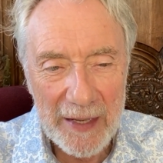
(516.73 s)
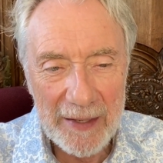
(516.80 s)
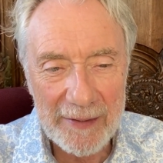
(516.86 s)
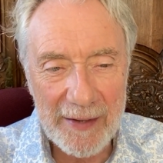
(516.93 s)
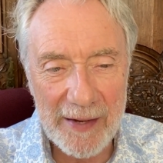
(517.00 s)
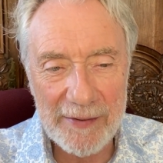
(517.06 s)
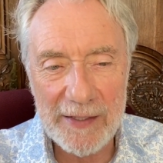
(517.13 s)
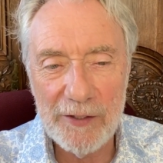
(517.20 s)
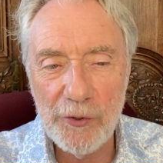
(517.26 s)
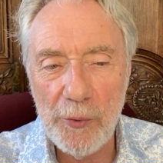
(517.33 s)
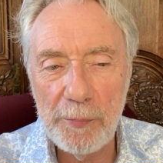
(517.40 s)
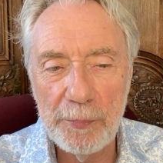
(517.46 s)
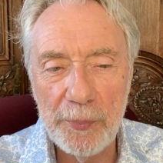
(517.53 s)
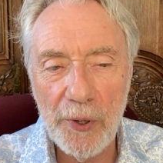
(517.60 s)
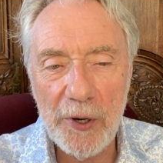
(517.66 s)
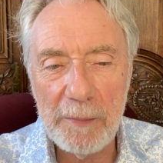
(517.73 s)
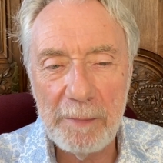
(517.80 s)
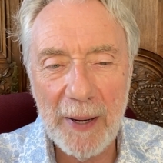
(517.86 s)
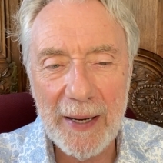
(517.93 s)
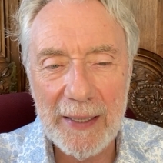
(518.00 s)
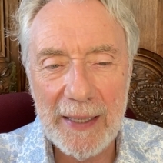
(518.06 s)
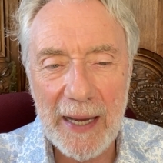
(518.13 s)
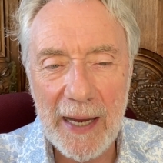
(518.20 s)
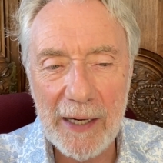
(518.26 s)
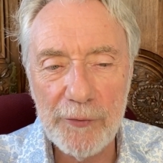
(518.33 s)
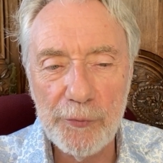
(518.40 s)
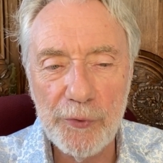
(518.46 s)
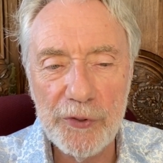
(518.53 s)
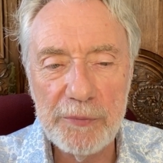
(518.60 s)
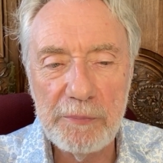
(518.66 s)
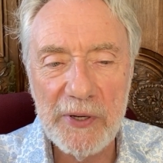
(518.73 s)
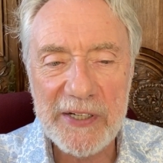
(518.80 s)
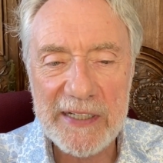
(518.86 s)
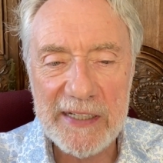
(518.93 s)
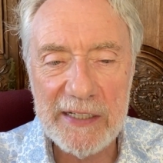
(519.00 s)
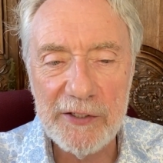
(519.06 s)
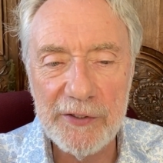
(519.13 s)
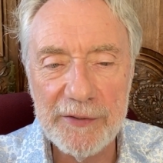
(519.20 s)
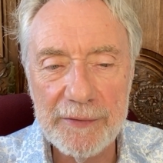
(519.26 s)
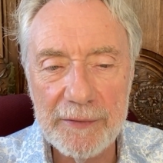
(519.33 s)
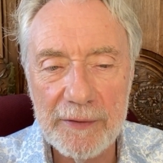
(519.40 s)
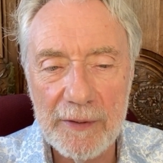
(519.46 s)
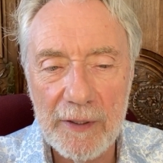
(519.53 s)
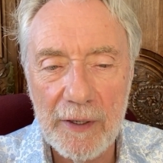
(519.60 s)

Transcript: that in a book by Edward McKinnon